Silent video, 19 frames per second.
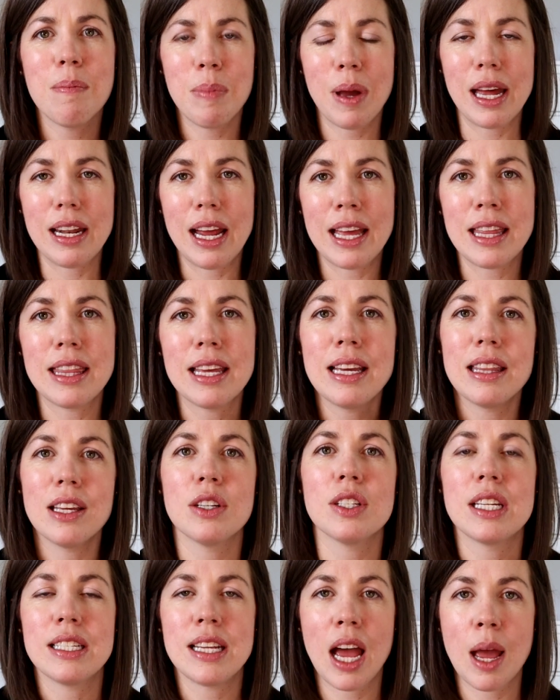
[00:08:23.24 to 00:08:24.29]
But I think
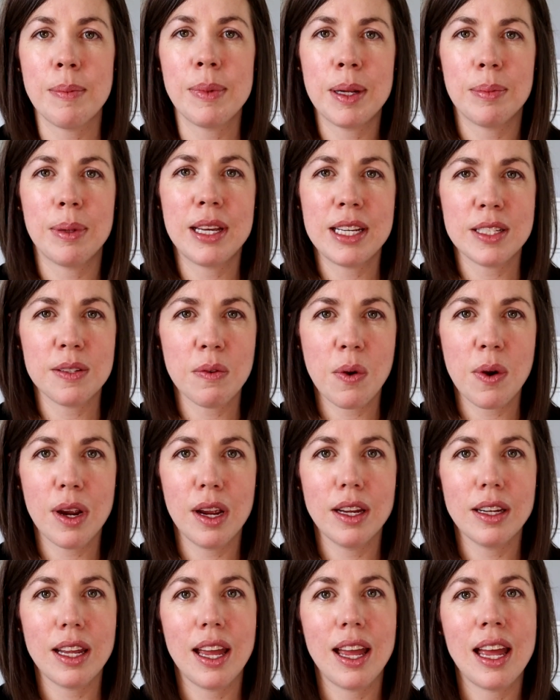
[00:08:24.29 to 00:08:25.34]
there's a time and a place for
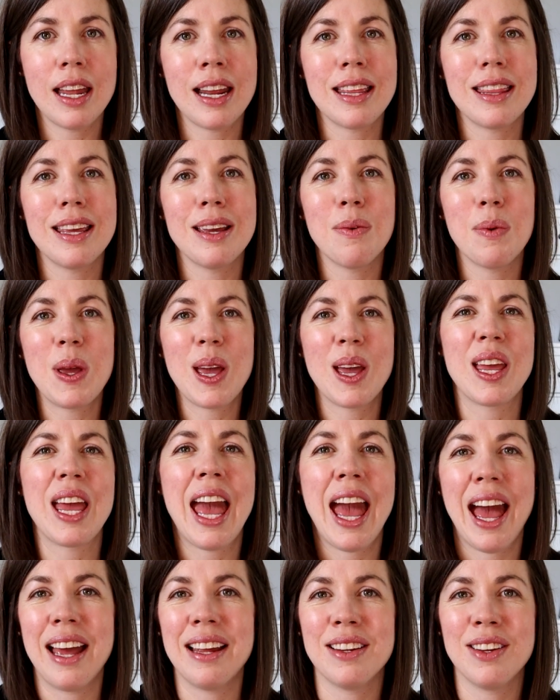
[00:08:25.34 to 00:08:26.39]
it. And I think we
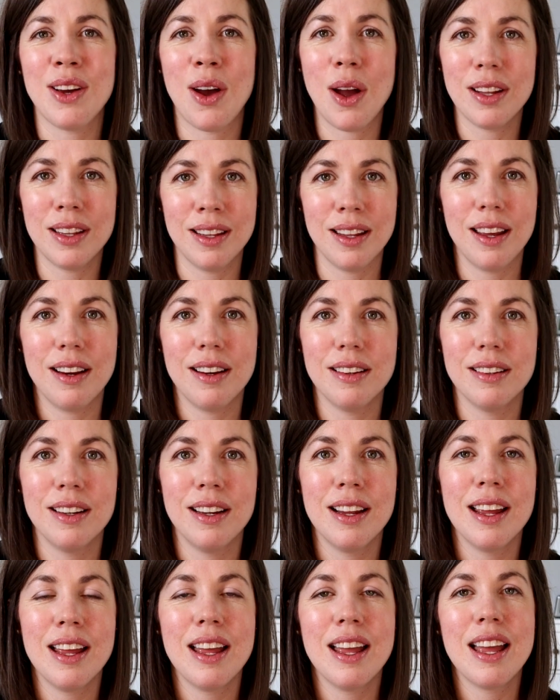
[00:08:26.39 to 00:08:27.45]
had gotten there.
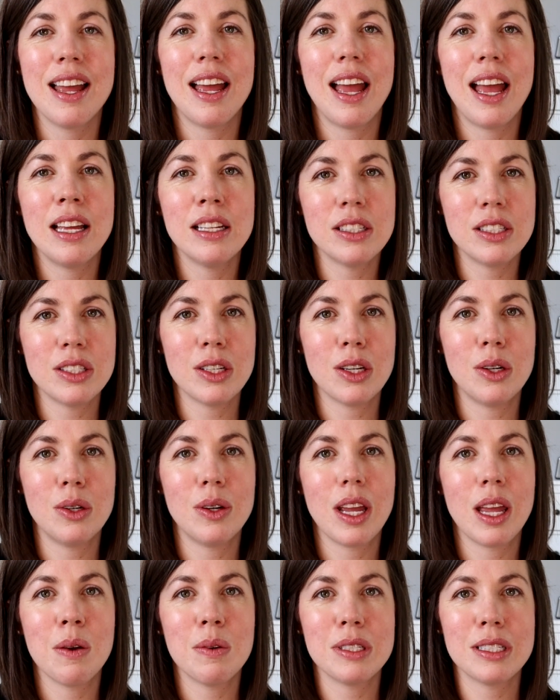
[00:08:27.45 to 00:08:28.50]
And
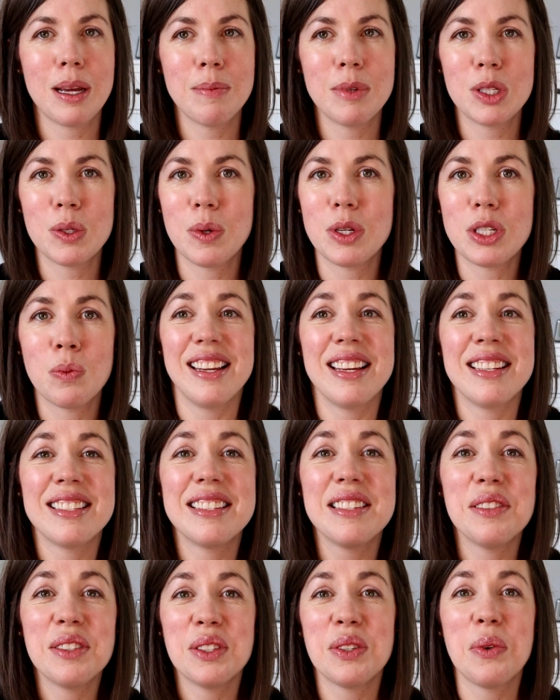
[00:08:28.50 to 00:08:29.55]
so it was time to switch. It's
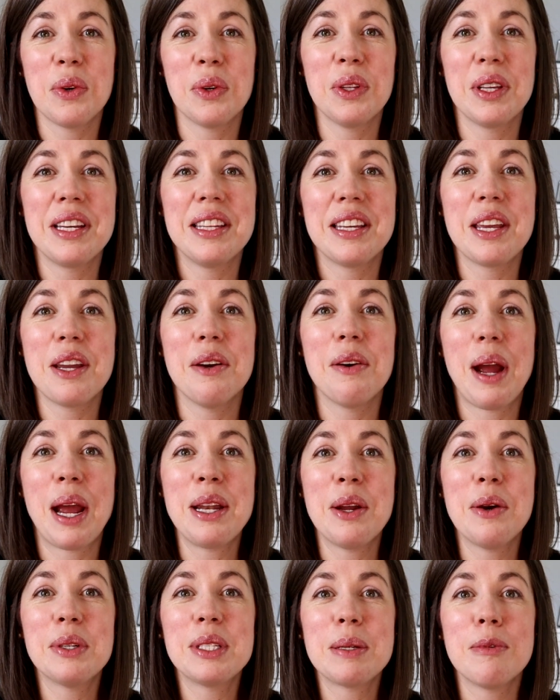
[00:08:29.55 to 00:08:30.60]
still so early in the year. I
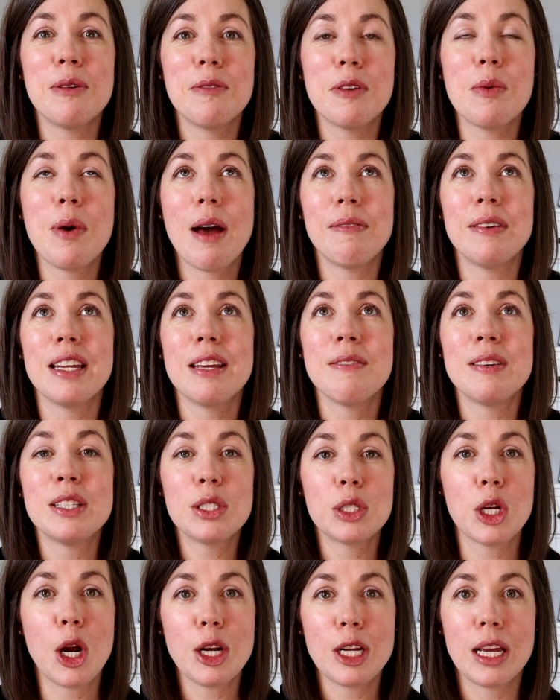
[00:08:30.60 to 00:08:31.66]
know some of you haven't even
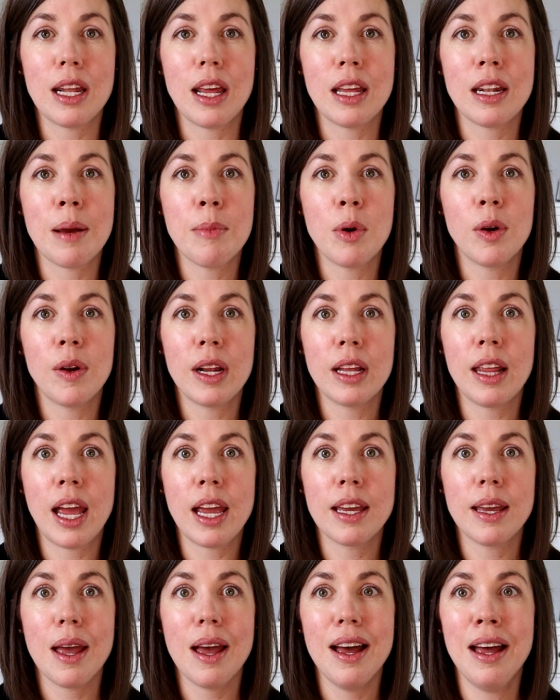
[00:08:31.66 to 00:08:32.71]
started, and I'm already
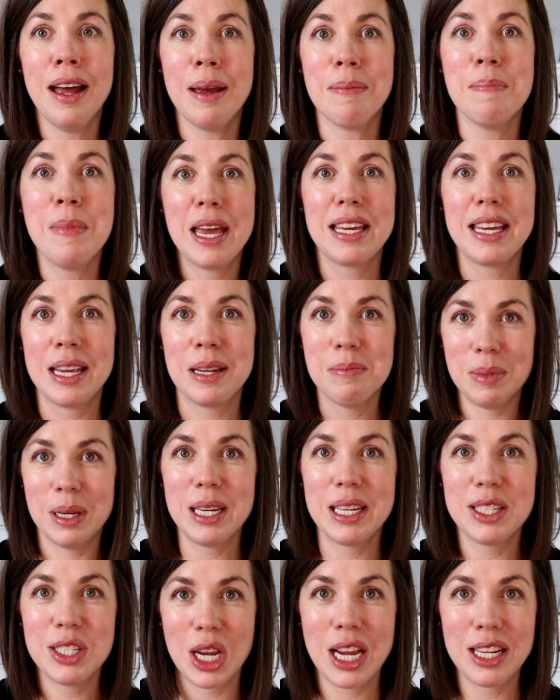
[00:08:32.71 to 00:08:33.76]
like, I'm making
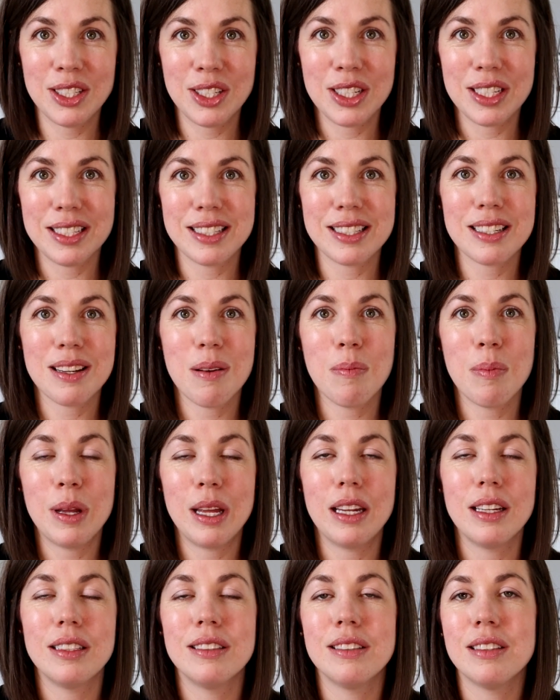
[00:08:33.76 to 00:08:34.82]
big changes,
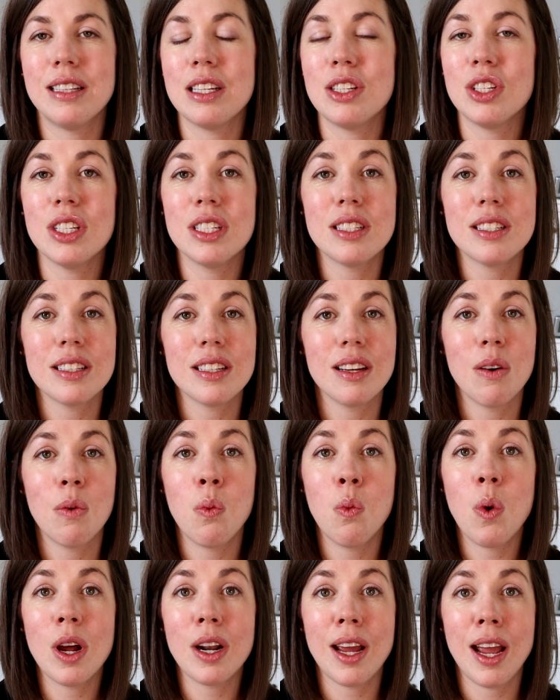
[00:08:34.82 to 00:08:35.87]
but that's just
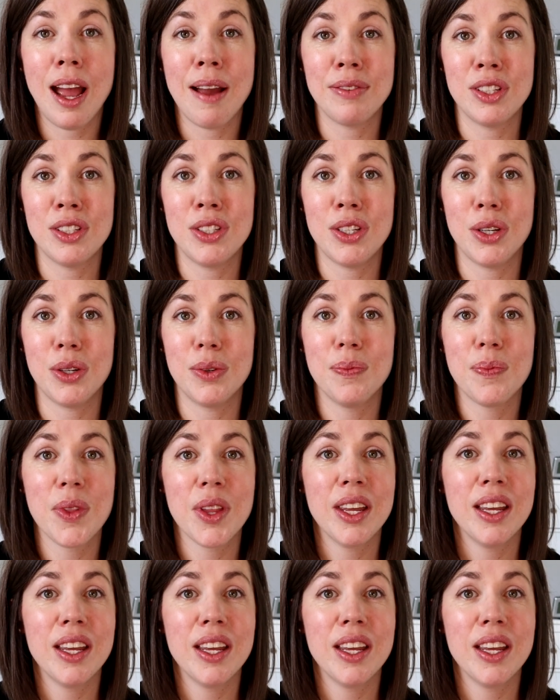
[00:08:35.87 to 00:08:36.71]
what I have to do.